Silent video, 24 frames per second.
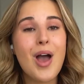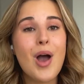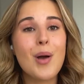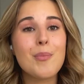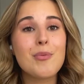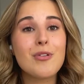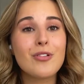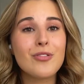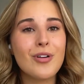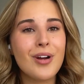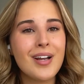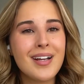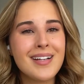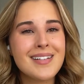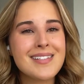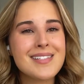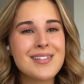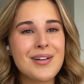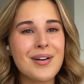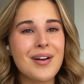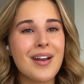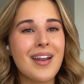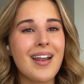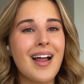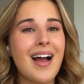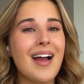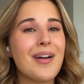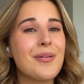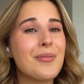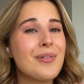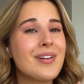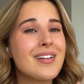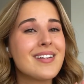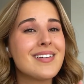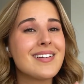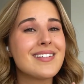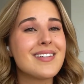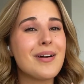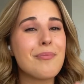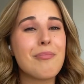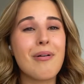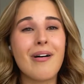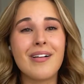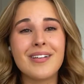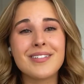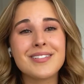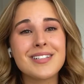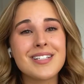Before I get started, I want to
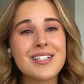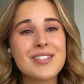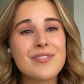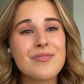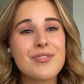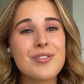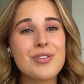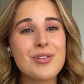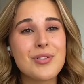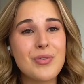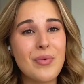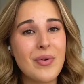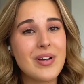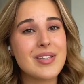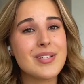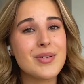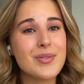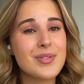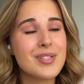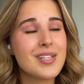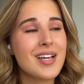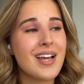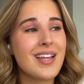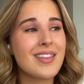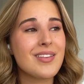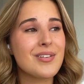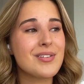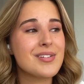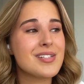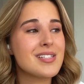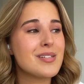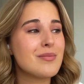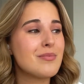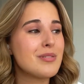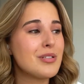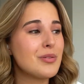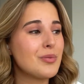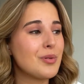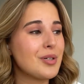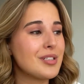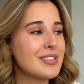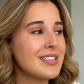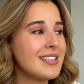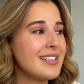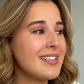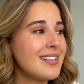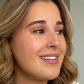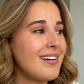apologize for the noise outside. There's somebody
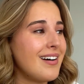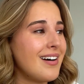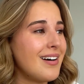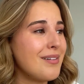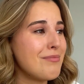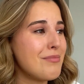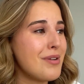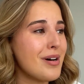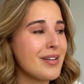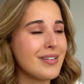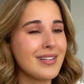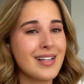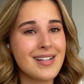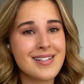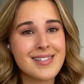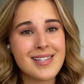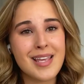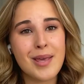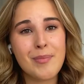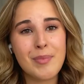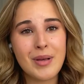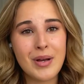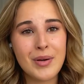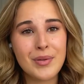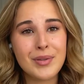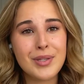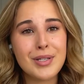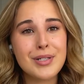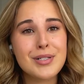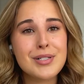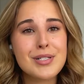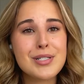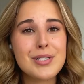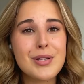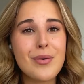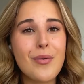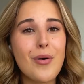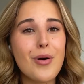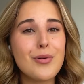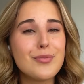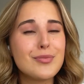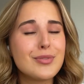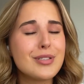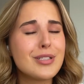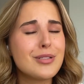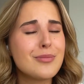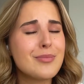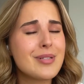working on landscaping out there, so
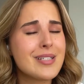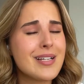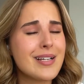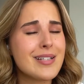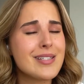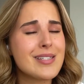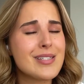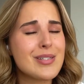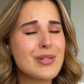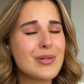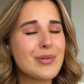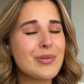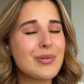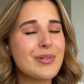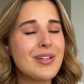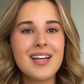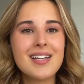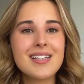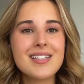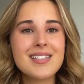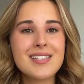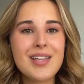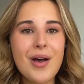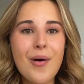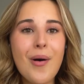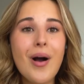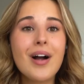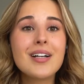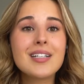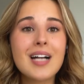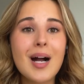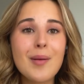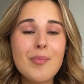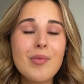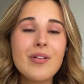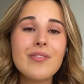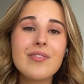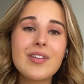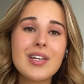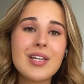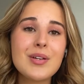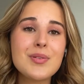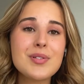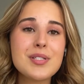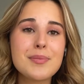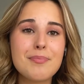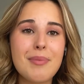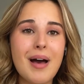hopefully it'll be done soon. So a couple
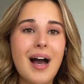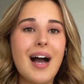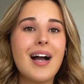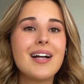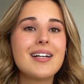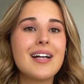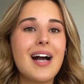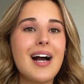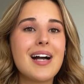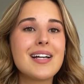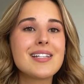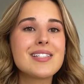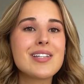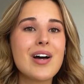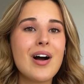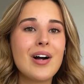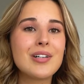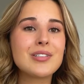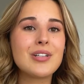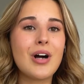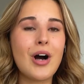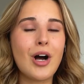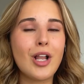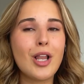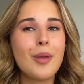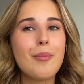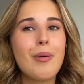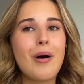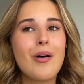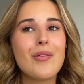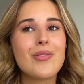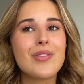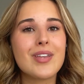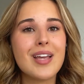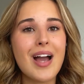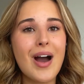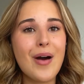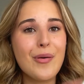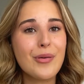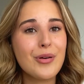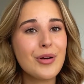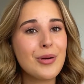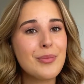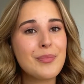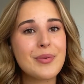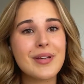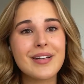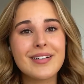videos back, I talked all about the outer
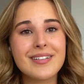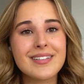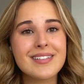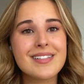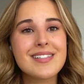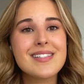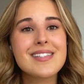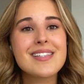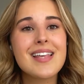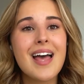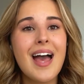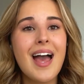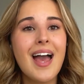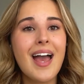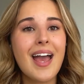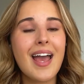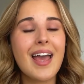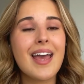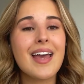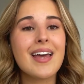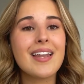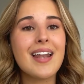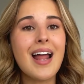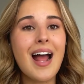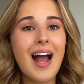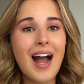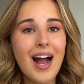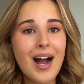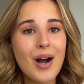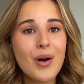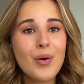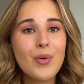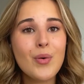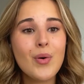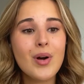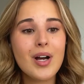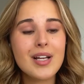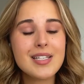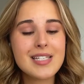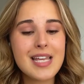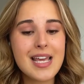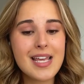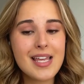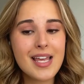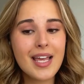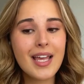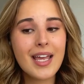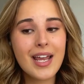appearance and how
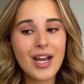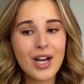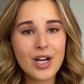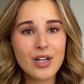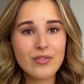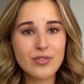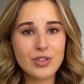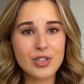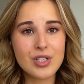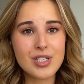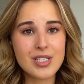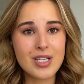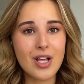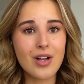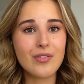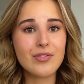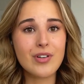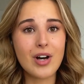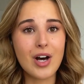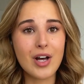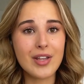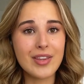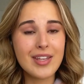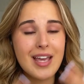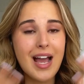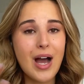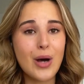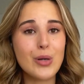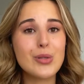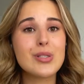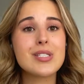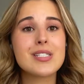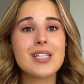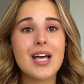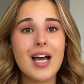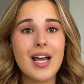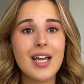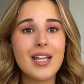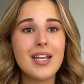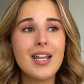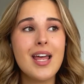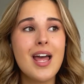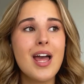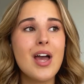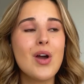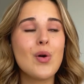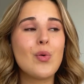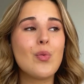taking care of yourself on the outside
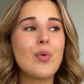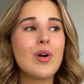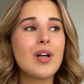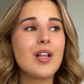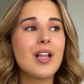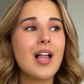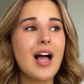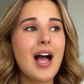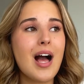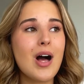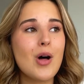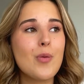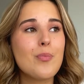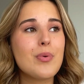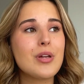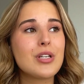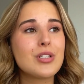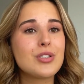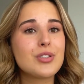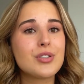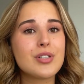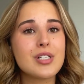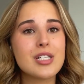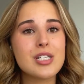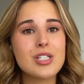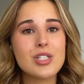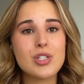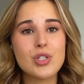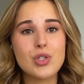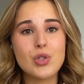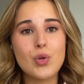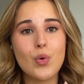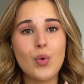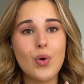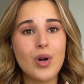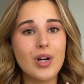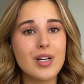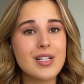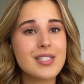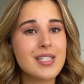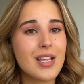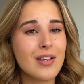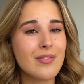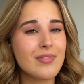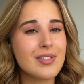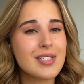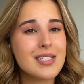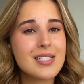will help increase your
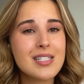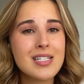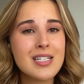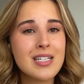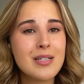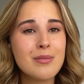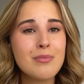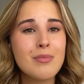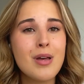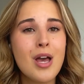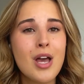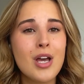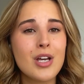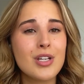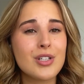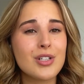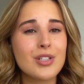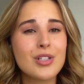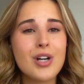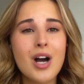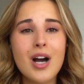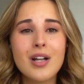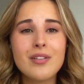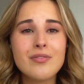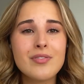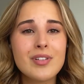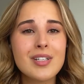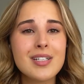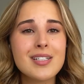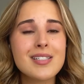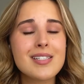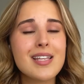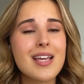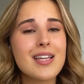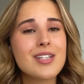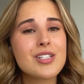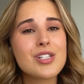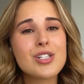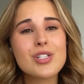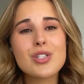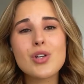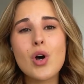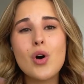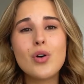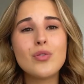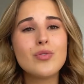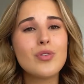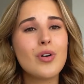self-esteem, your confidence, and
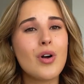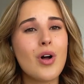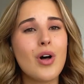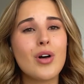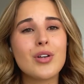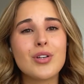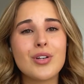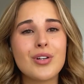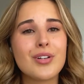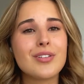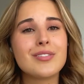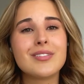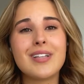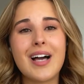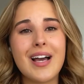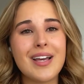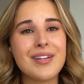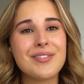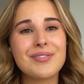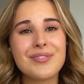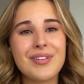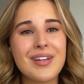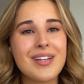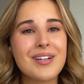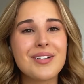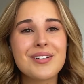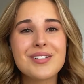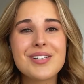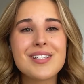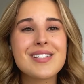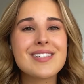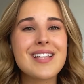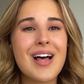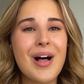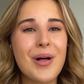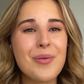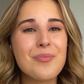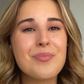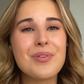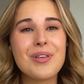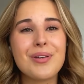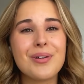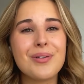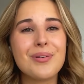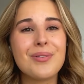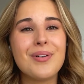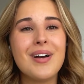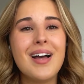just overall your life. It'll just help
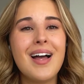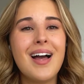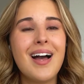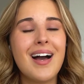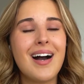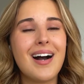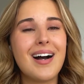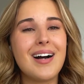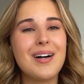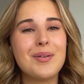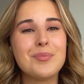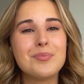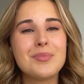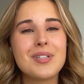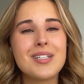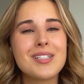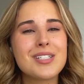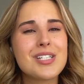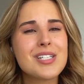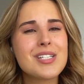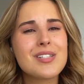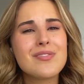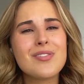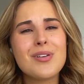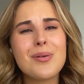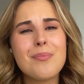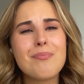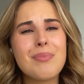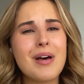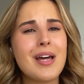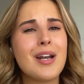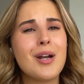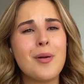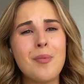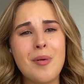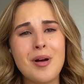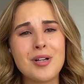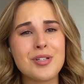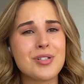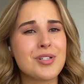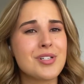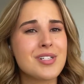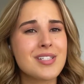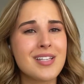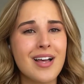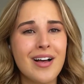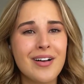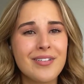you and just feel better about
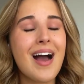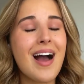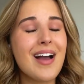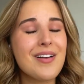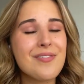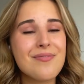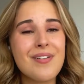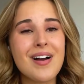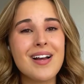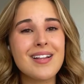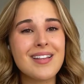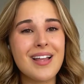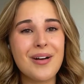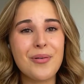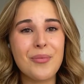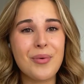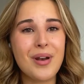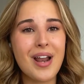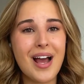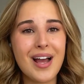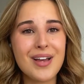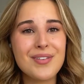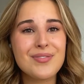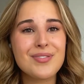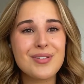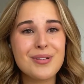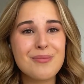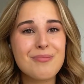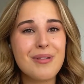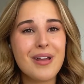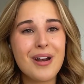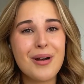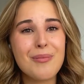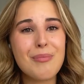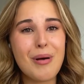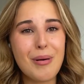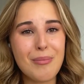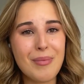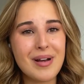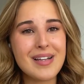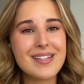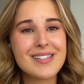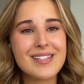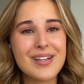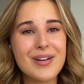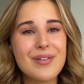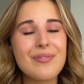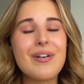yourself. I find that when I feel better about
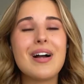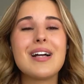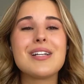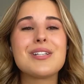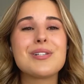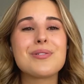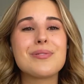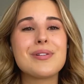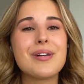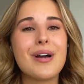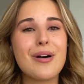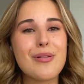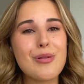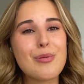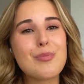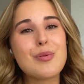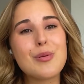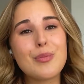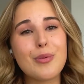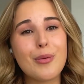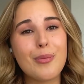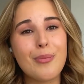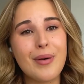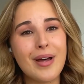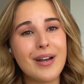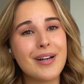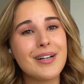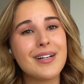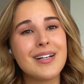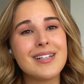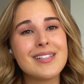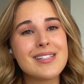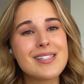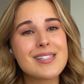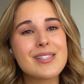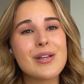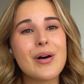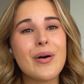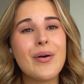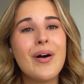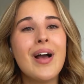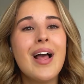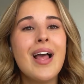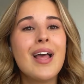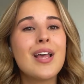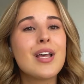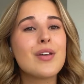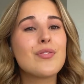myself, I treat other people better. And so
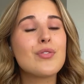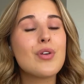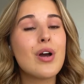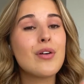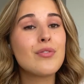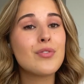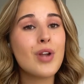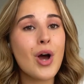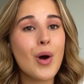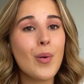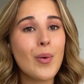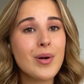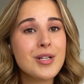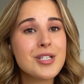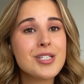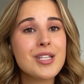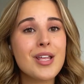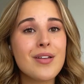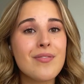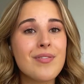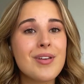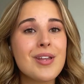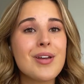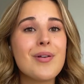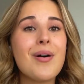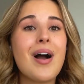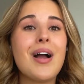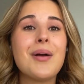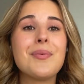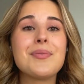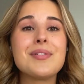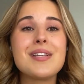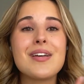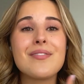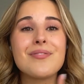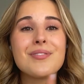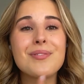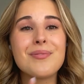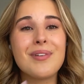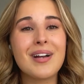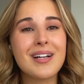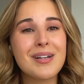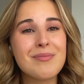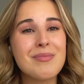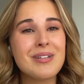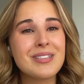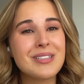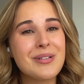if you have not watched that video, I would definitely
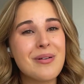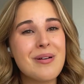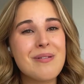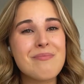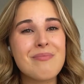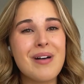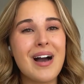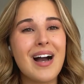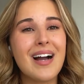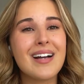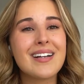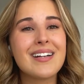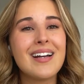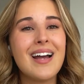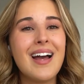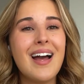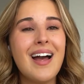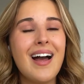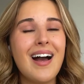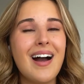recommend going back.